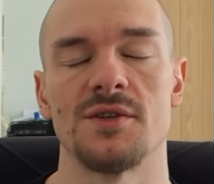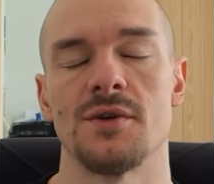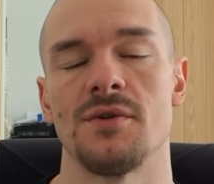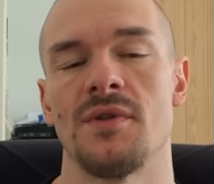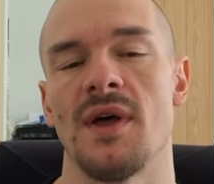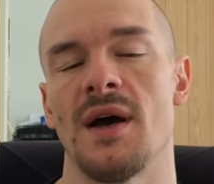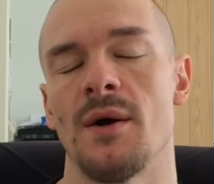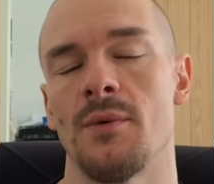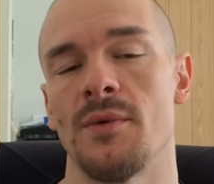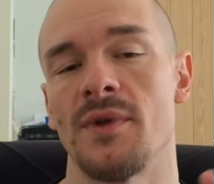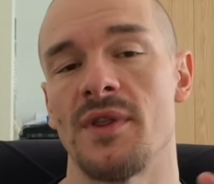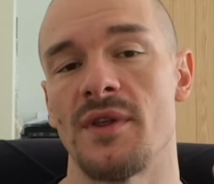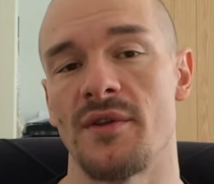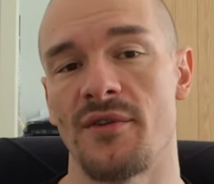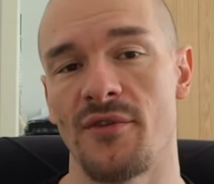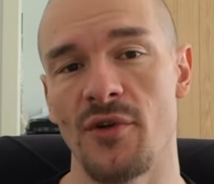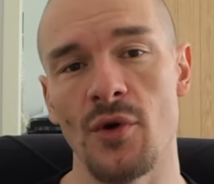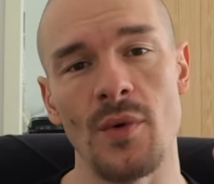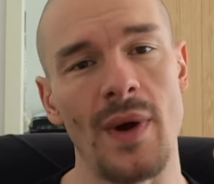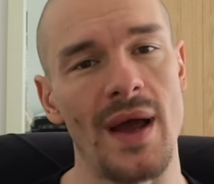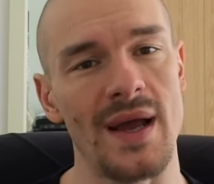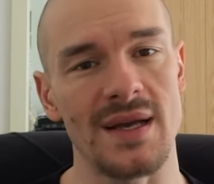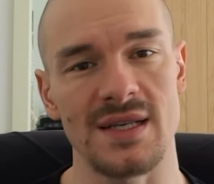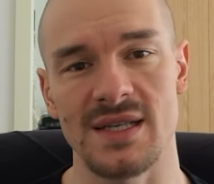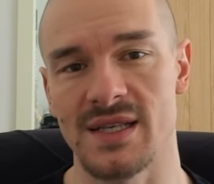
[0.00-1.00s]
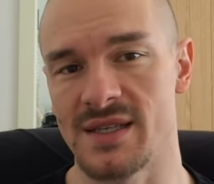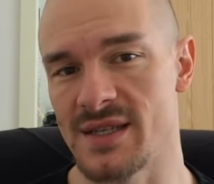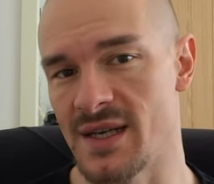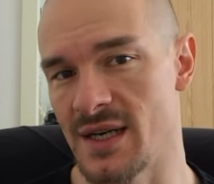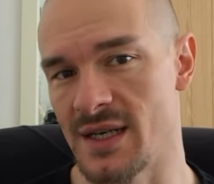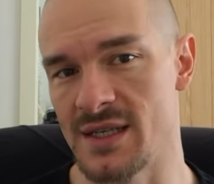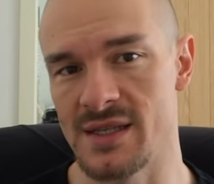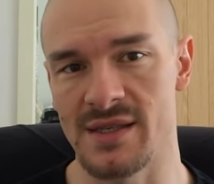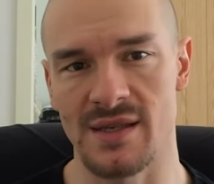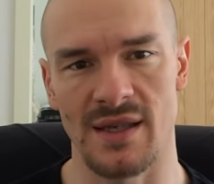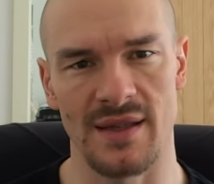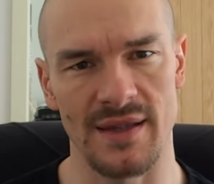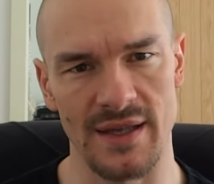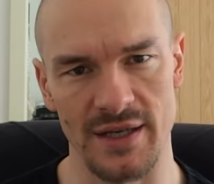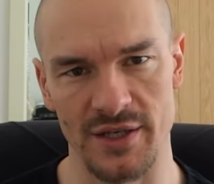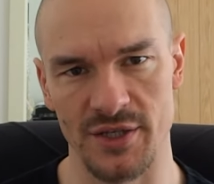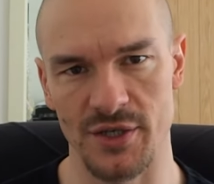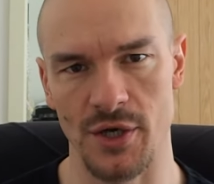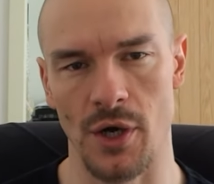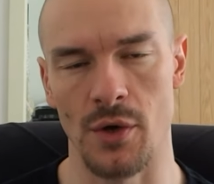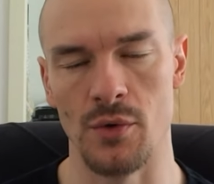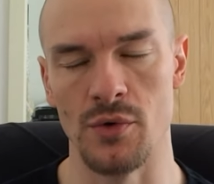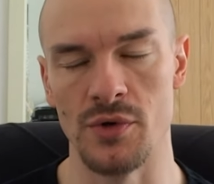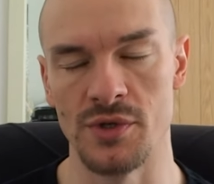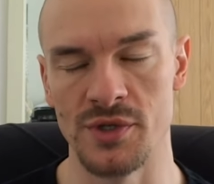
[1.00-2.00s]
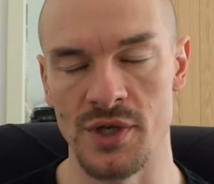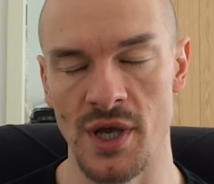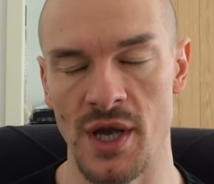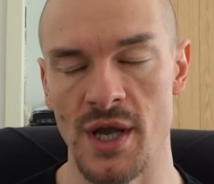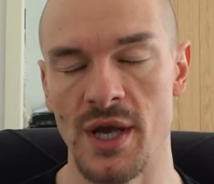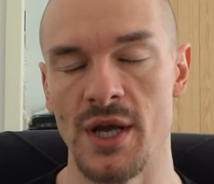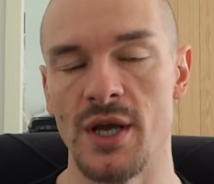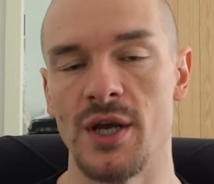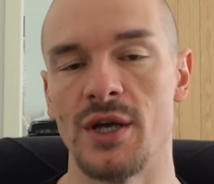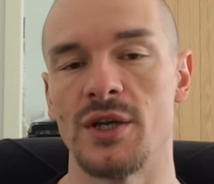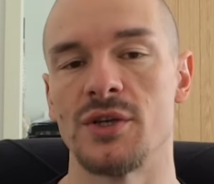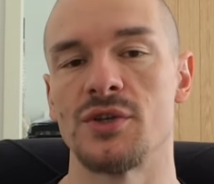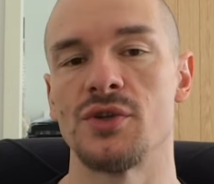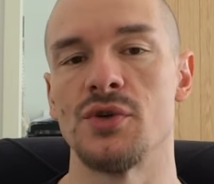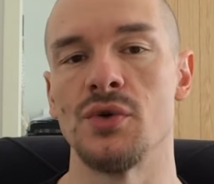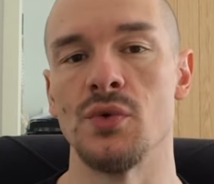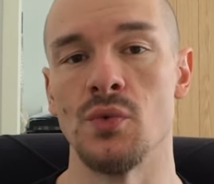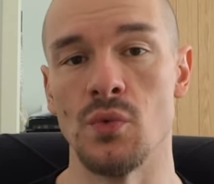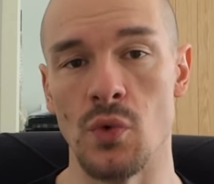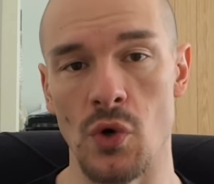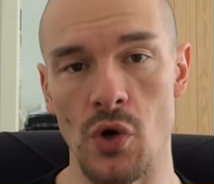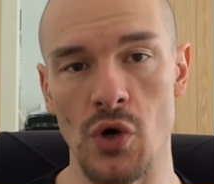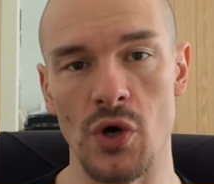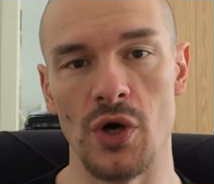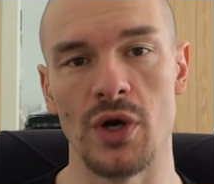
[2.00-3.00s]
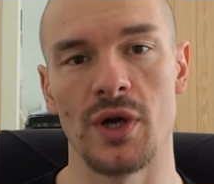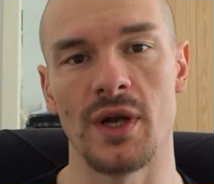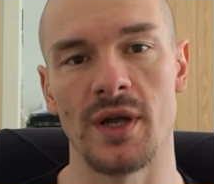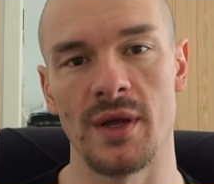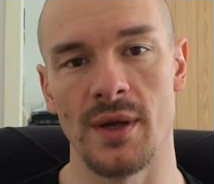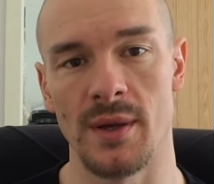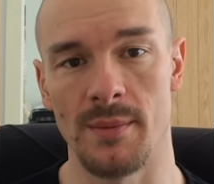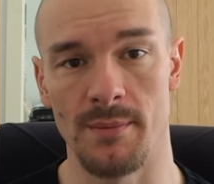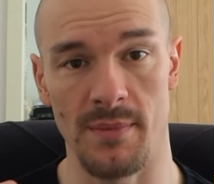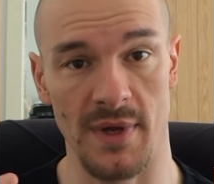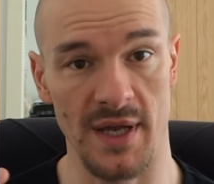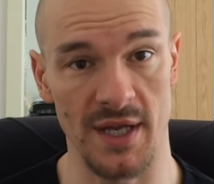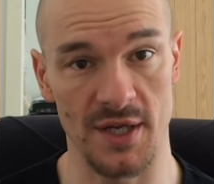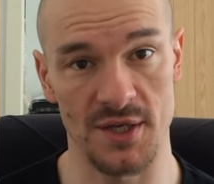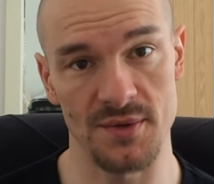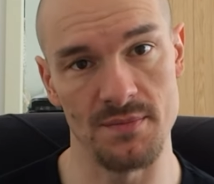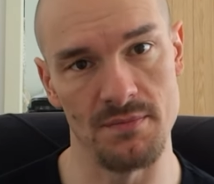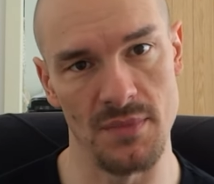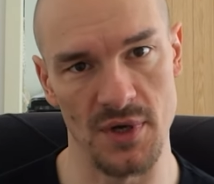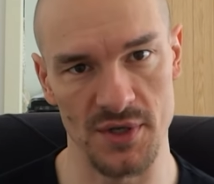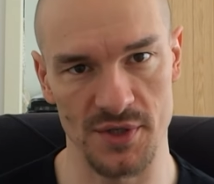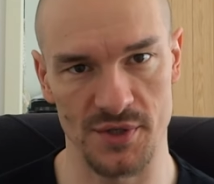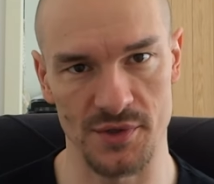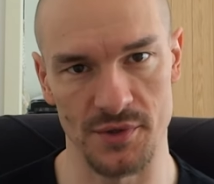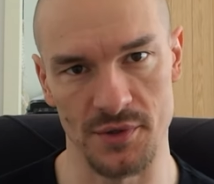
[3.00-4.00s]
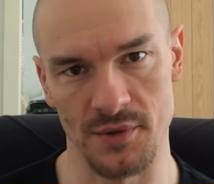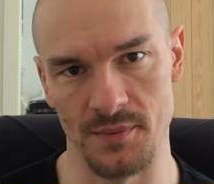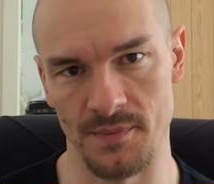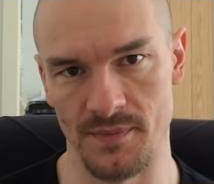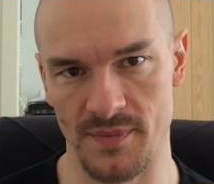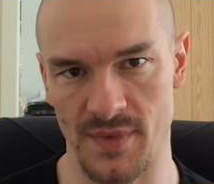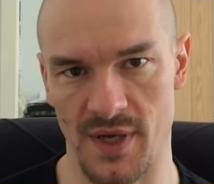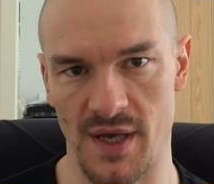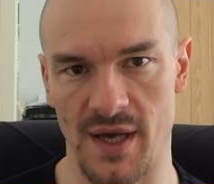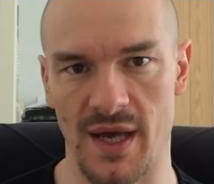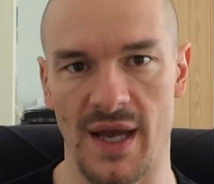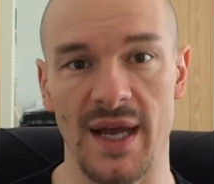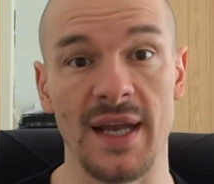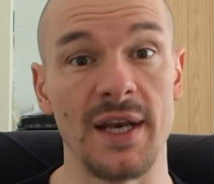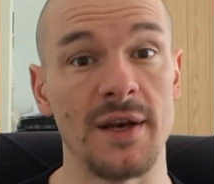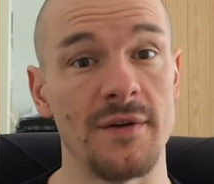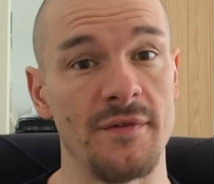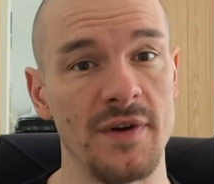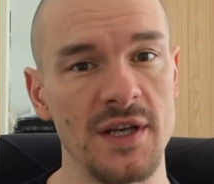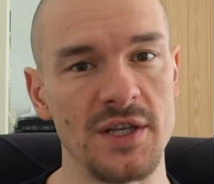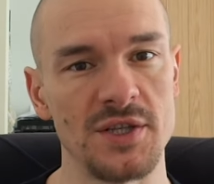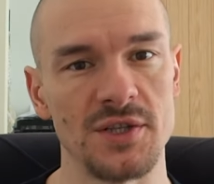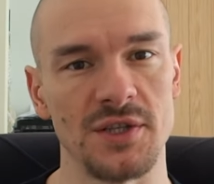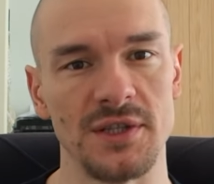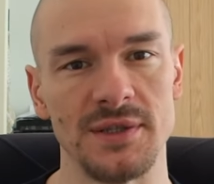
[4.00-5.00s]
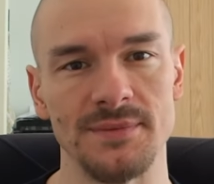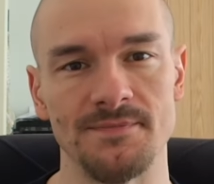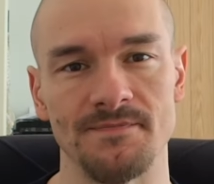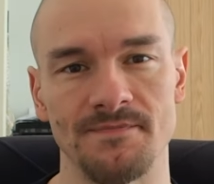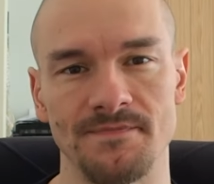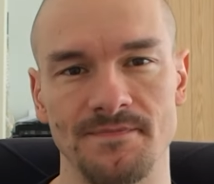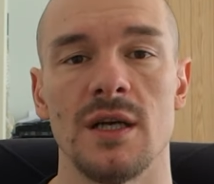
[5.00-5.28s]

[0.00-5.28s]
So that were the two exercises that they chose to work each muscle individually.